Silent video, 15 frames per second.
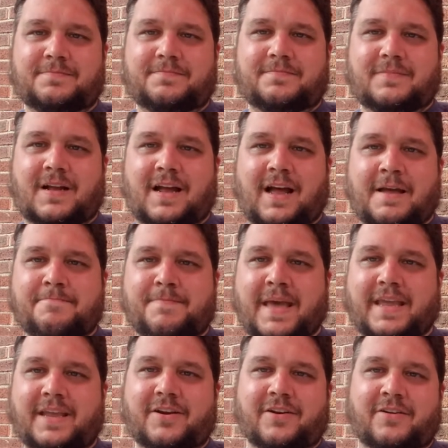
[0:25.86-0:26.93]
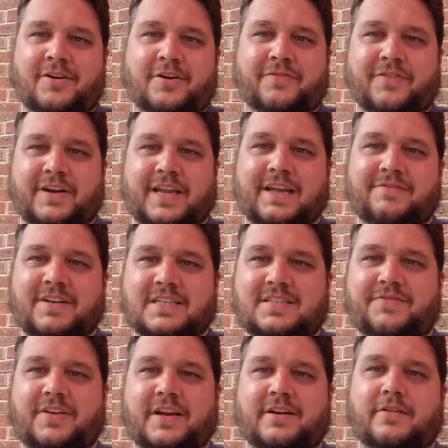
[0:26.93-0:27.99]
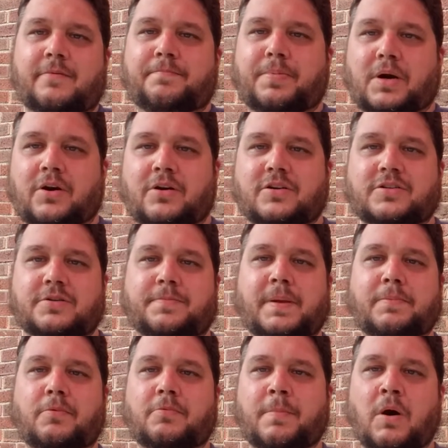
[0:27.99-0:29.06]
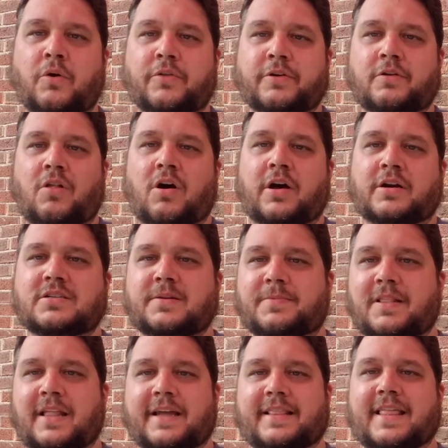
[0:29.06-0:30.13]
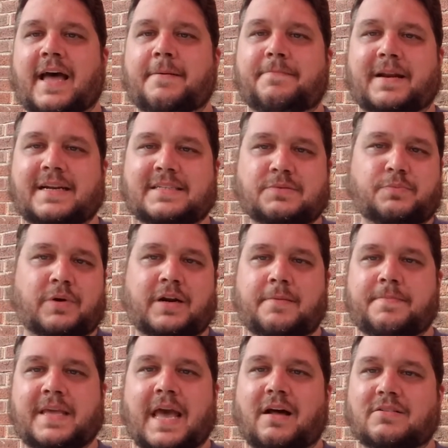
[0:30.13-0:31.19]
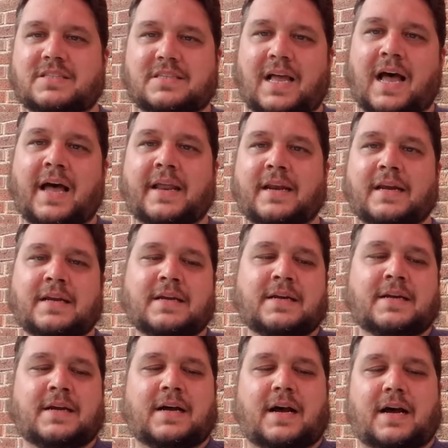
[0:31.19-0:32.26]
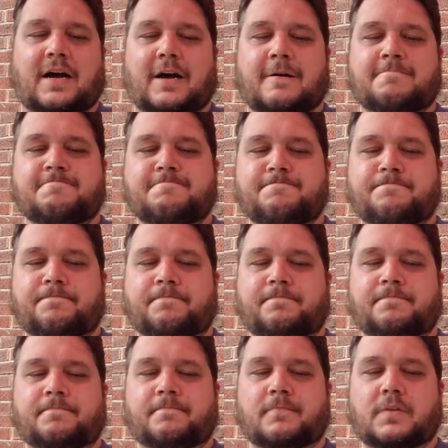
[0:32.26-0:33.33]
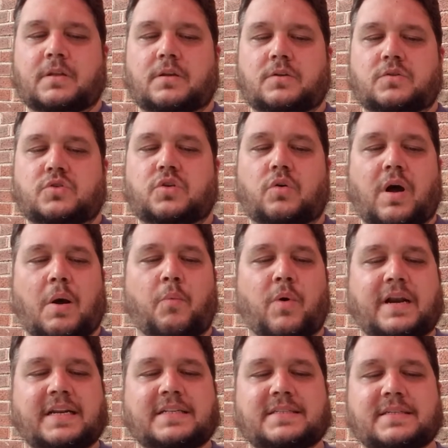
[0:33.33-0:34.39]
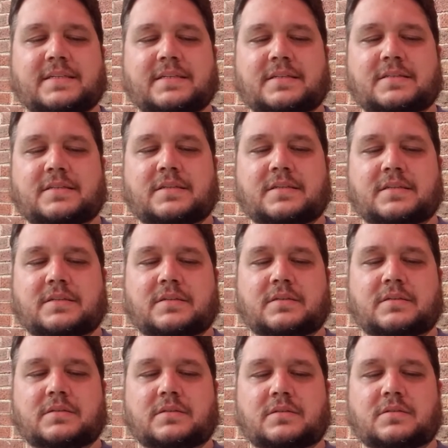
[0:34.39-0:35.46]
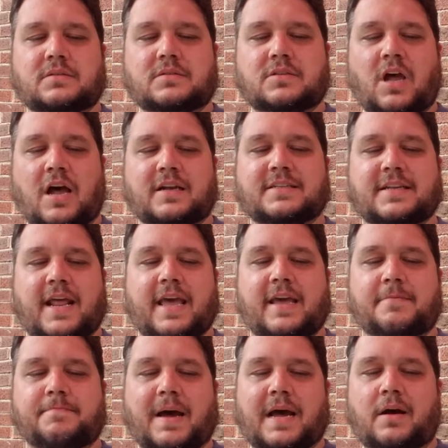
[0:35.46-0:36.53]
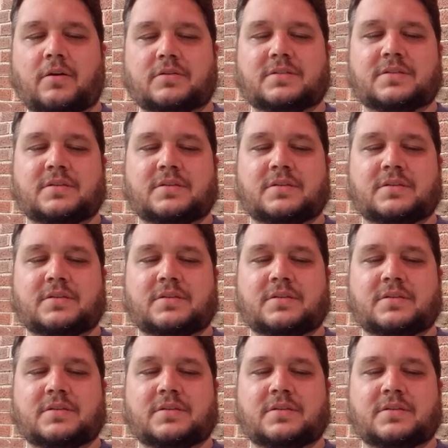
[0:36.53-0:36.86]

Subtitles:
I beg your forgiveness if you hear the birds or people mowing their lawn or something like that, but I just wanted to be outside. So I wanted to talk today about